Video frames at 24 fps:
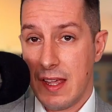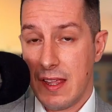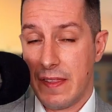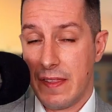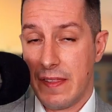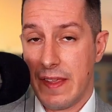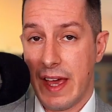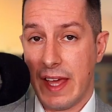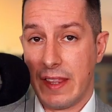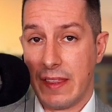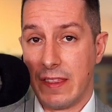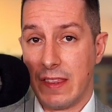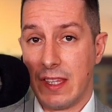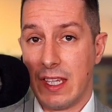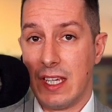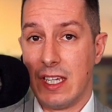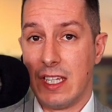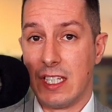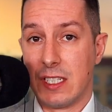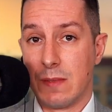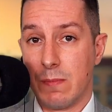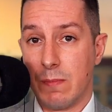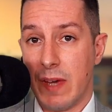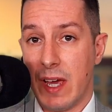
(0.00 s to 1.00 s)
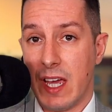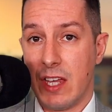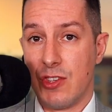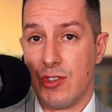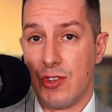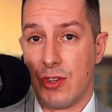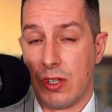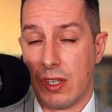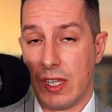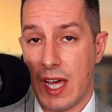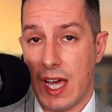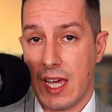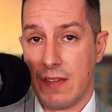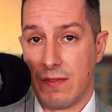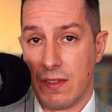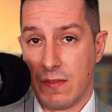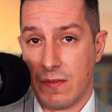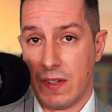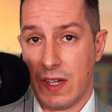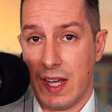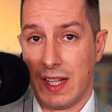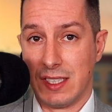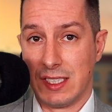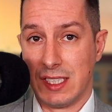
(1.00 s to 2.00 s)
that these major life
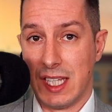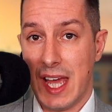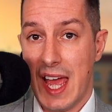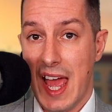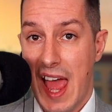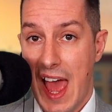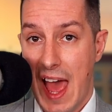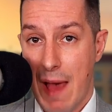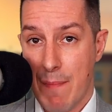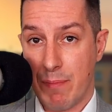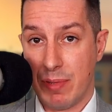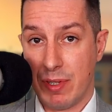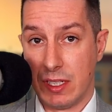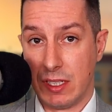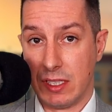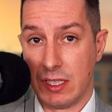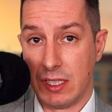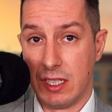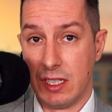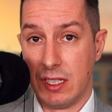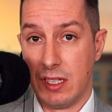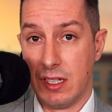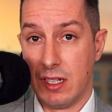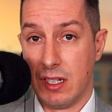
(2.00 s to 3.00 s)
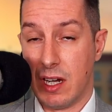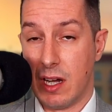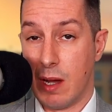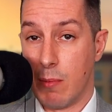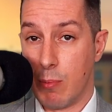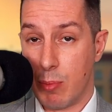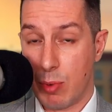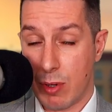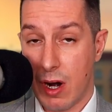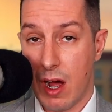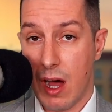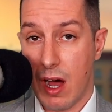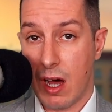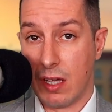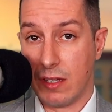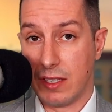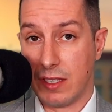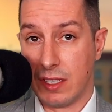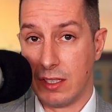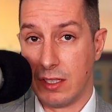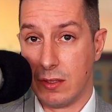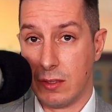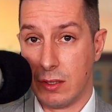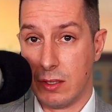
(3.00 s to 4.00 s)
events happened abroad,
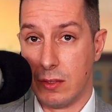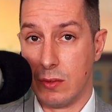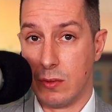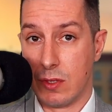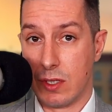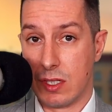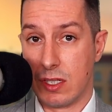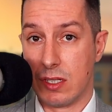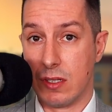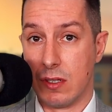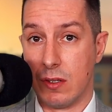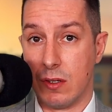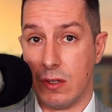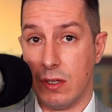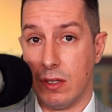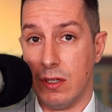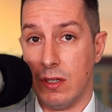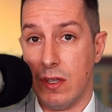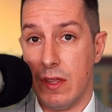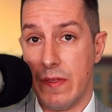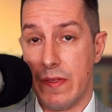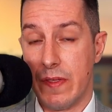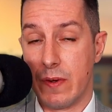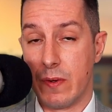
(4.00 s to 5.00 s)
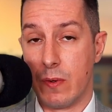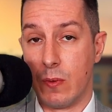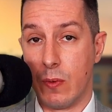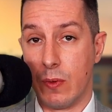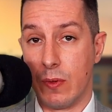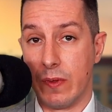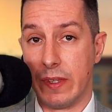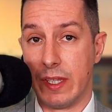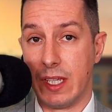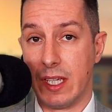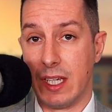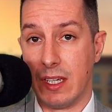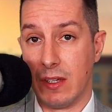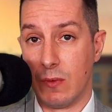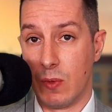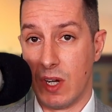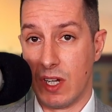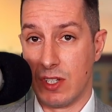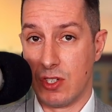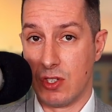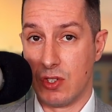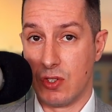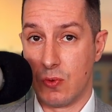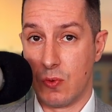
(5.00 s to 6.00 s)
and you do so through the
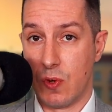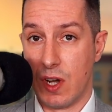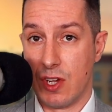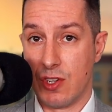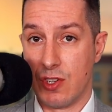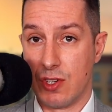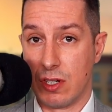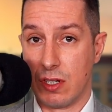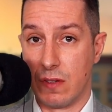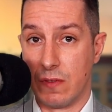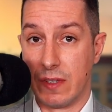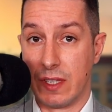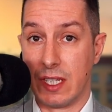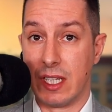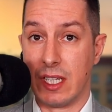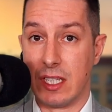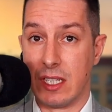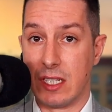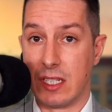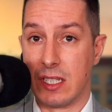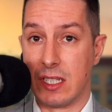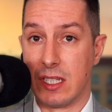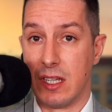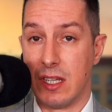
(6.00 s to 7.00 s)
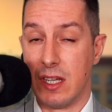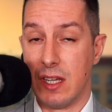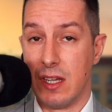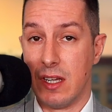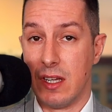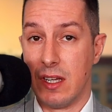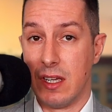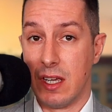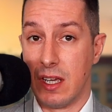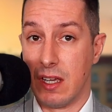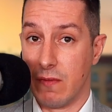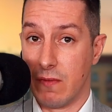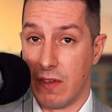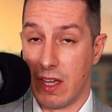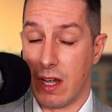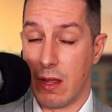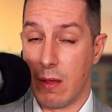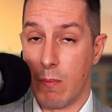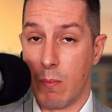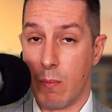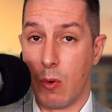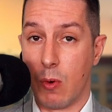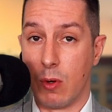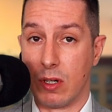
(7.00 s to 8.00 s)
registration of these very
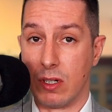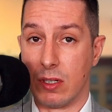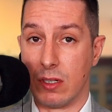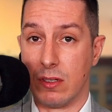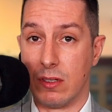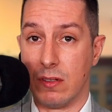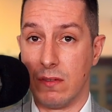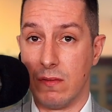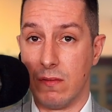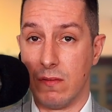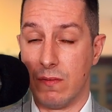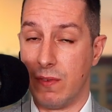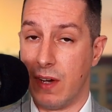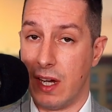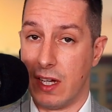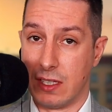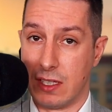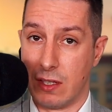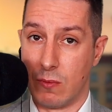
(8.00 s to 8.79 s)
important vital